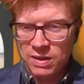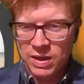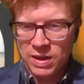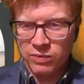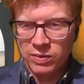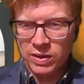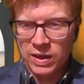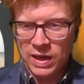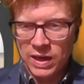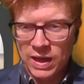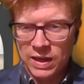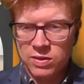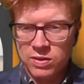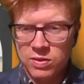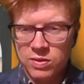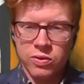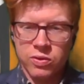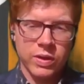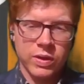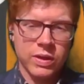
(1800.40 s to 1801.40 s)
and relaxed
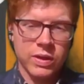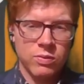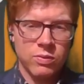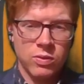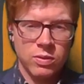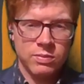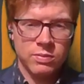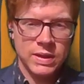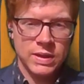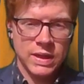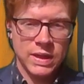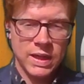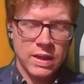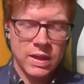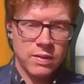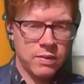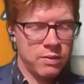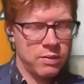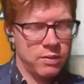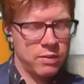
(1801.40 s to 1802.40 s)
during the warm
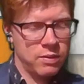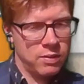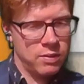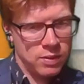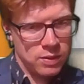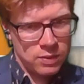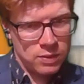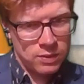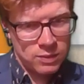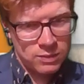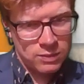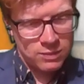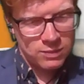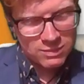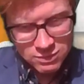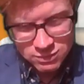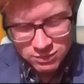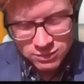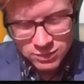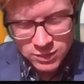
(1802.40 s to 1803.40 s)
days.
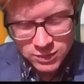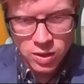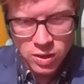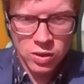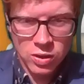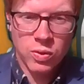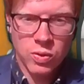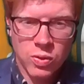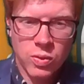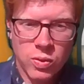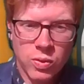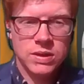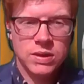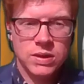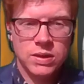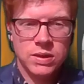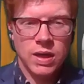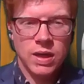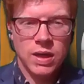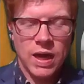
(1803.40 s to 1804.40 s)
Not quite
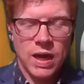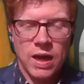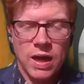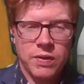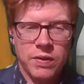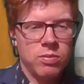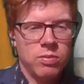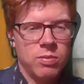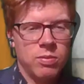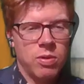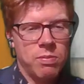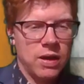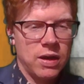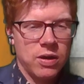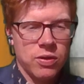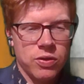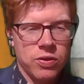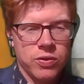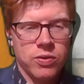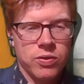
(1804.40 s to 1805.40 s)
the normal
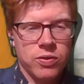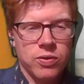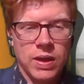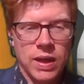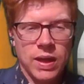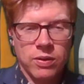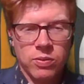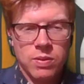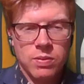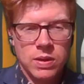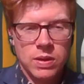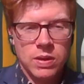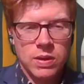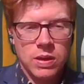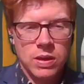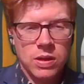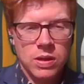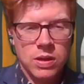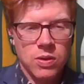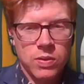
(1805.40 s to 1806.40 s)
biological language we would
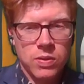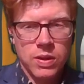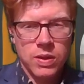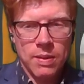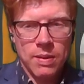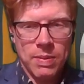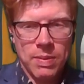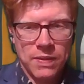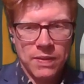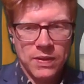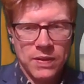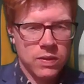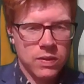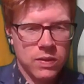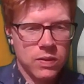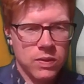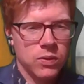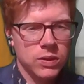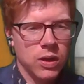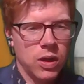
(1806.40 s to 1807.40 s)
use about this
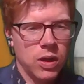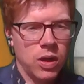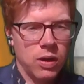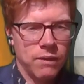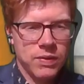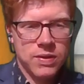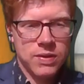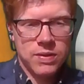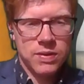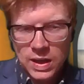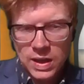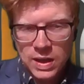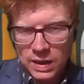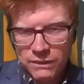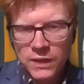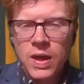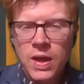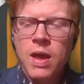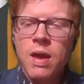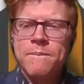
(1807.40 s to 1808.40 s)
sort of stuff.
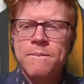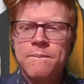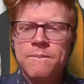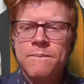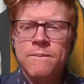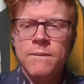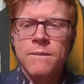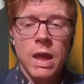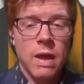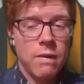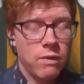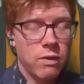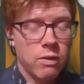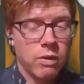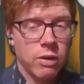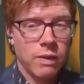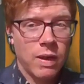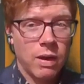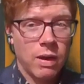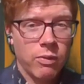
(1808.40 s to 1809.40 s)
If you've
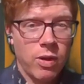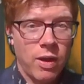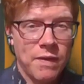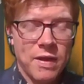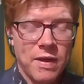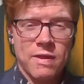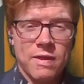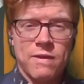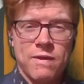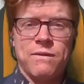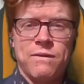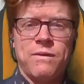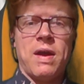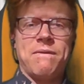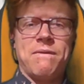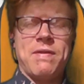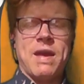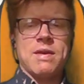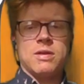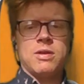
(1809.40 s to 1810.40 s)
gotten that right, that's
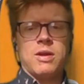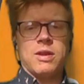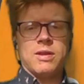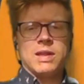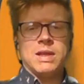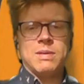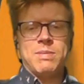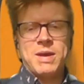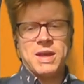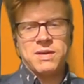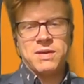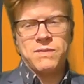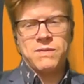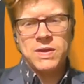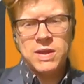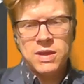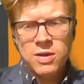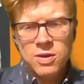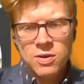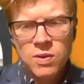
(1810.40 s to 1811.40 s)
$5,000 in the bank for
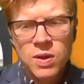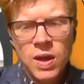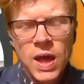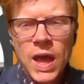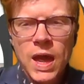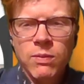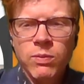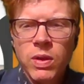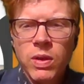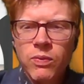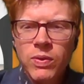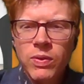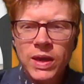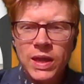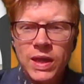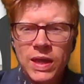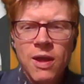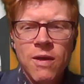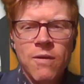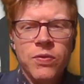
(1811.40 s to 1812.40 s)
you, and we're
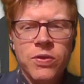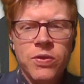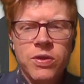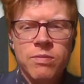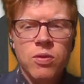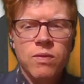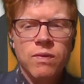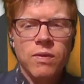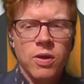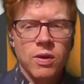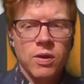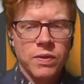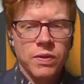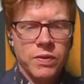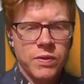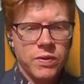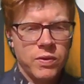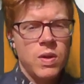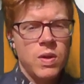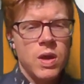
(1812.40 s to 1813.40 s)
ready to move on
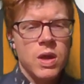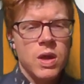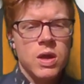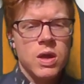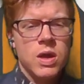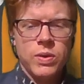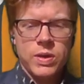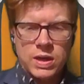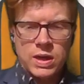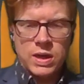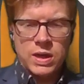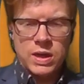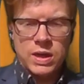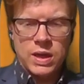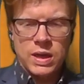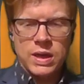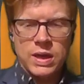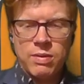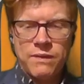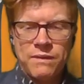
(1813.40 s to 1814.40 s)
to question
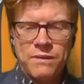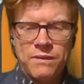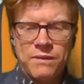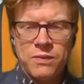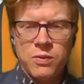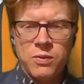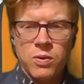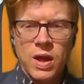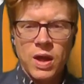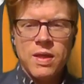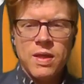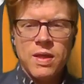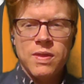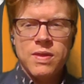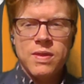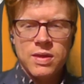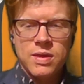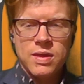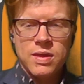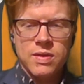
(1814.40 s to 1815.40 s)
number 4.
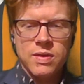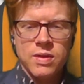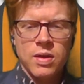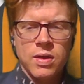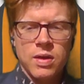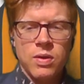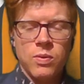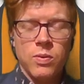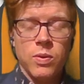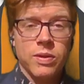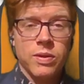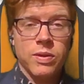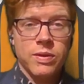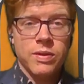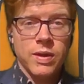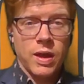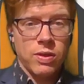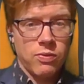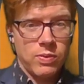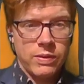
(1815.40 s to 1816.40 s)
This is where it
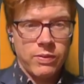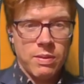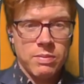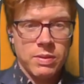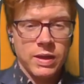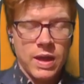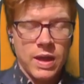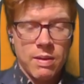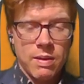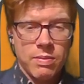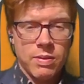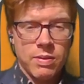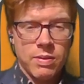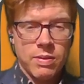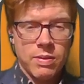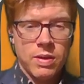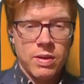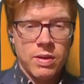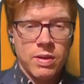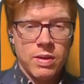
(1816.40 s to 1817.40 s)
starts really ramping up.
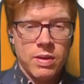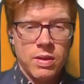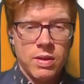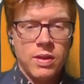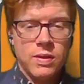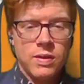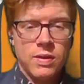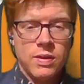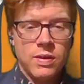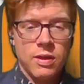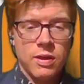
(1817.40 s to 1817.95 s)
This is for